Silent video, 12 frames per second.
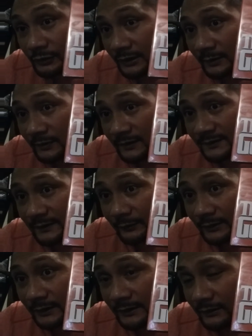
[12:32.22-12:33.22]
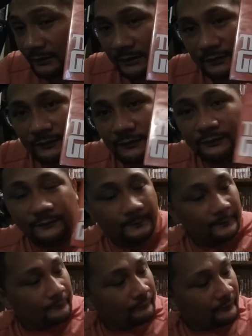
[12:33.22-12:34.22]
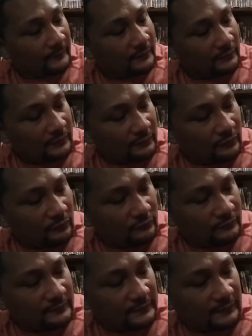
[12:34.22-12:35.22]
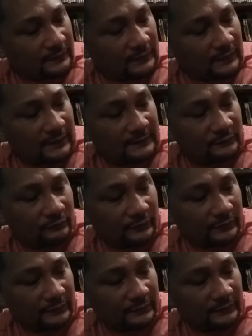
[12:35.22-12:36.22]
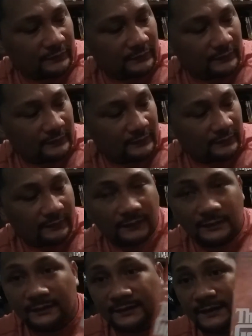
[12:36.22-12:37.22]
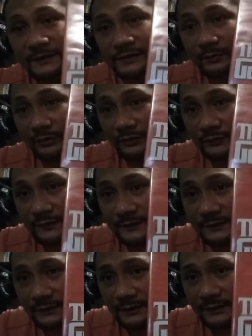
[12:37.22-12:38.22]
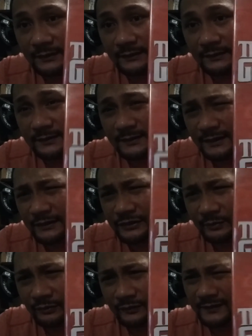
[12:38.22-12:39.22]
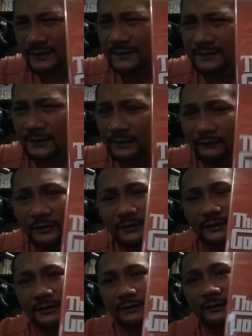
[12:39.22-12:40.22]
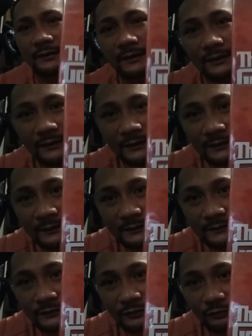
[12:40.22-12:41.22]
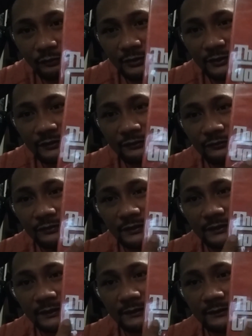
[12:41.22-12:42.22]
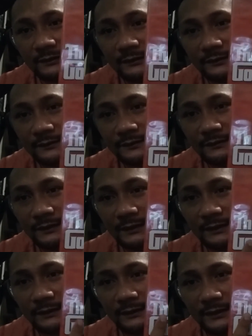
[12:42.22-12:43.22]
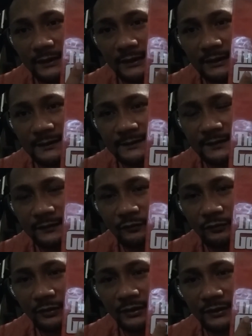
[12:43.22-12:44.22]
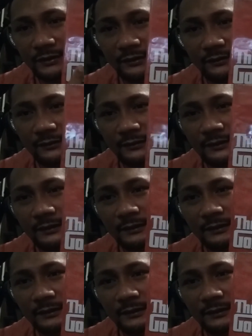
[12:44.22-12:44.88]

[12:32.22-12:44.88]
Dragon Ball Z related. The Gokusen Class One the Unteachables. Unteachables, did I say that right? It's really cool looking. So like, yeah, like I said, the wording here